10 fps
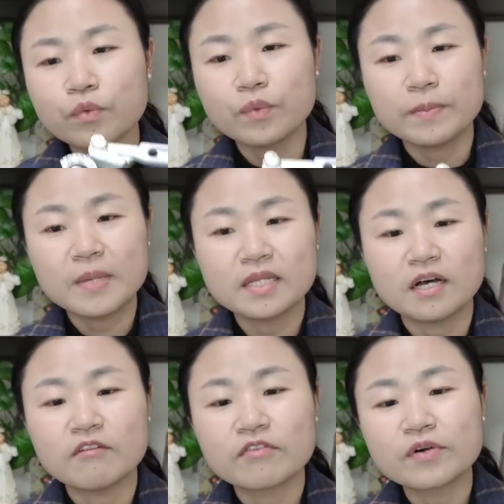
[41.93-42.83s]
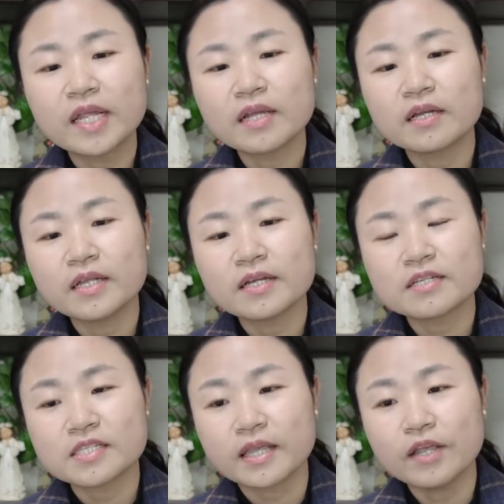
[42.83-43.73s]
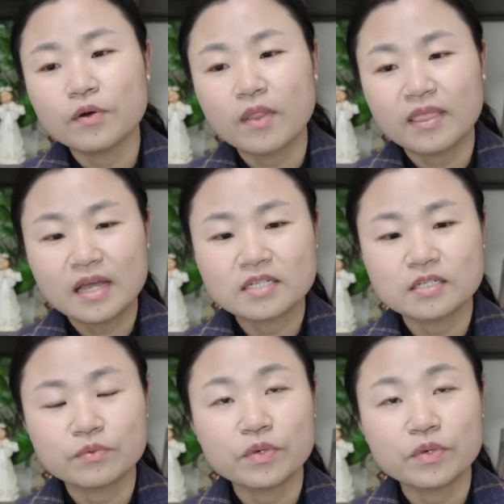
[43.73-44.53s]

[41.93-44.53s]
we made a very clear scale that